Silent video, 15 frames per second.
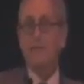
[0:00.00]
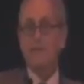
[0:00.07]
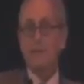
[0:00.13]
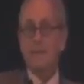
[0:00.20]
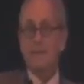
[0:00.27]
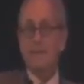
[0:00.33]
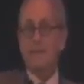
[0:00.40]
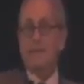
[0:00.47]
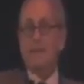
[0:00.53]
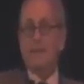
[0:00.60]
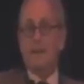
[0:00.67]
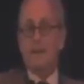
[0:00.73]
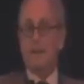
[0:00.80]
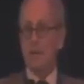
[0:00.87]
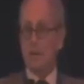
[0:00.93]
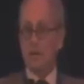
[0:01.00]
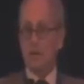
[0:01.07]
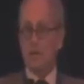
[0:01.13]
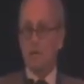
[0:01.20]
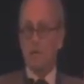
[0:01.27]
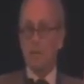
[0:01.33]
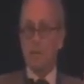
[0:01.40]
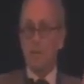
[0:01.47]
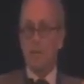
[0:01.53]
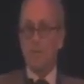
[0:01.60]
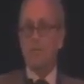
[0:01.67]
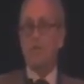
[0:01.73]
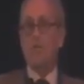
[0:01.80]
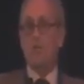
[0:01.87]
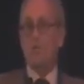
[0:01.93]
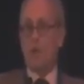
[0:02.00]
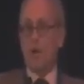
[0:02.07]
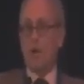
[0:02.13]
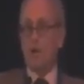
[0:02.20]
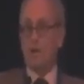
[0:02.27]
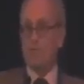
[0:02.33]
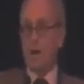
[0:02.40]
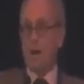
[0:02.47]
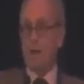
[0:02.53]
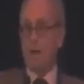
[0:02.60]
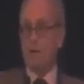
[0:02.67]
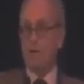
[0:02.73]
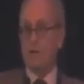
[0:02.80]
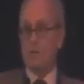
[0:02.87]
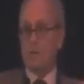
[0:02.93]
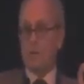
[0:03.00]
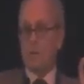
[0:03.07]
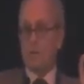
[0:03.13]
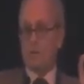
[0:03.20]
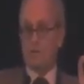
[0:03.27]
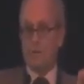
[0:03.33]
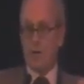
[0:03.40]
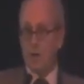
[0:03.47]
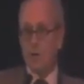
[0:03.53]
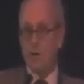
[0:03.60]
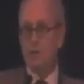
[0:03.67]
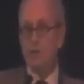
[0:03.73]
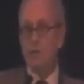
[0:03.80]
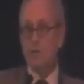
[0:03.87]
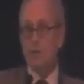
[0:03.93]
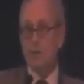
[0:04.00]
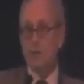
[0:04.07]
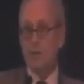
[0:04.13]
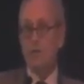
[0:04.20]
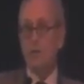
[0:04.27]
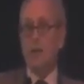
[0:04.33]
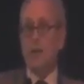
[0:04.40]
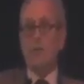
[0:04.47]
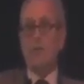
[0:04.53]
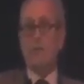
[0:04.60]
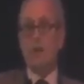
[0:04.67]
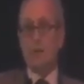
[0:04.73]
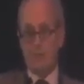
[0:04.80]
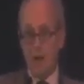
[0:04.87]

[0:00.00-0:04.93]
disease, people who are walking around, vertical disease. When we're